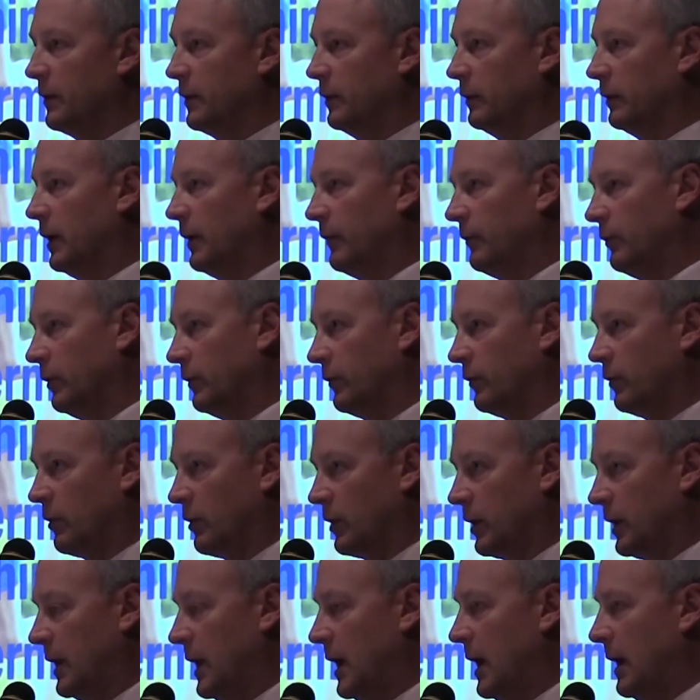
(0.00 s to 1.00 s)
the level of
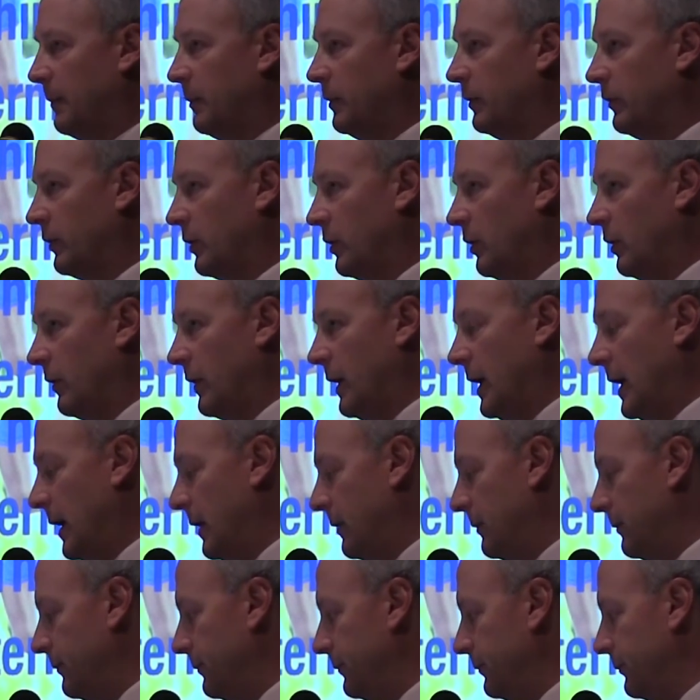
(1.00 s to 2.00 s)
learning that happens and all
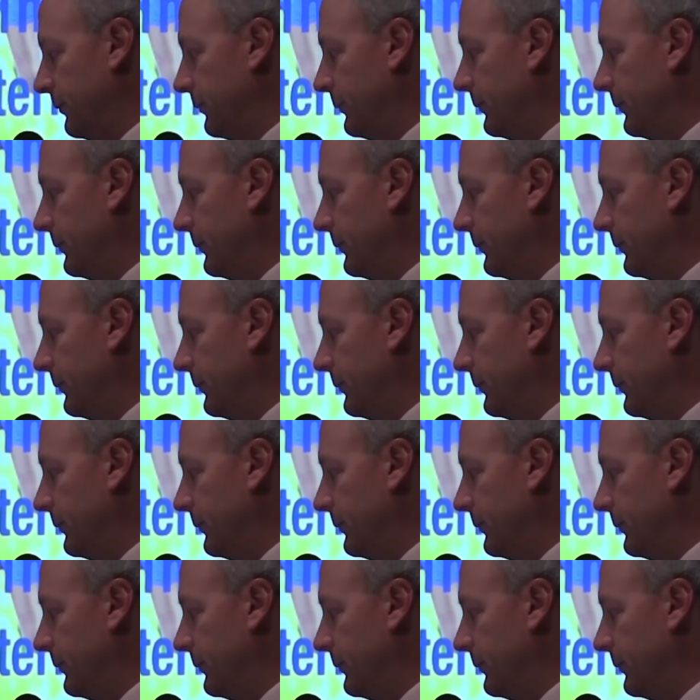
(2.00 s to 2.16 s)
that.